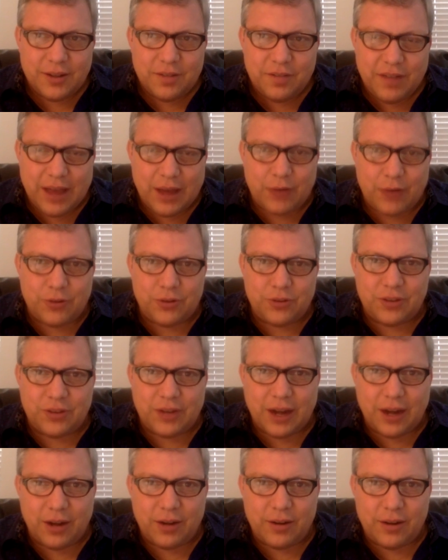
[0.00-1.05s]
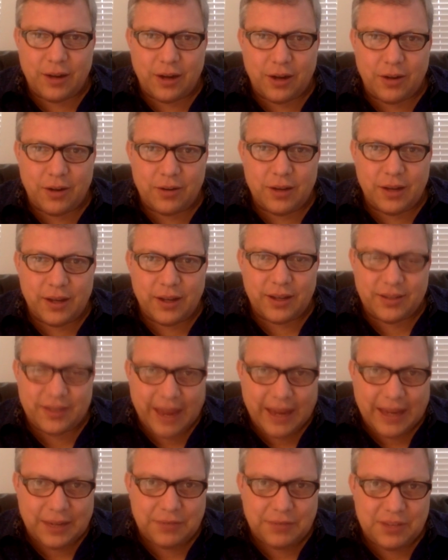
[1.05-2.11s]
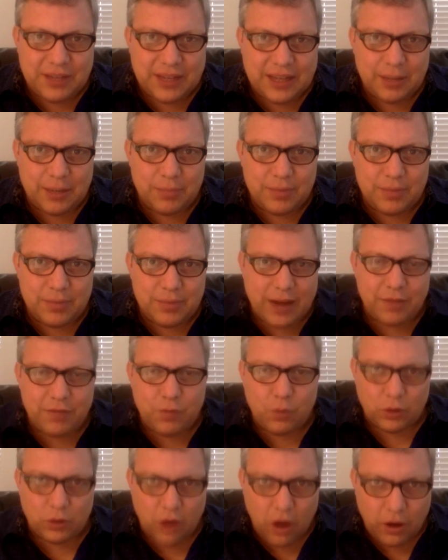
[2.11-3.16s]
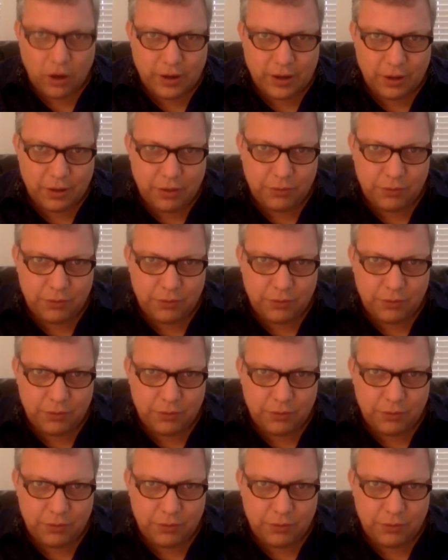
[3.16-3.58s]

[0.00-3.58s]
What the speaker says: founders and our executive team down in Fort Lauderdale,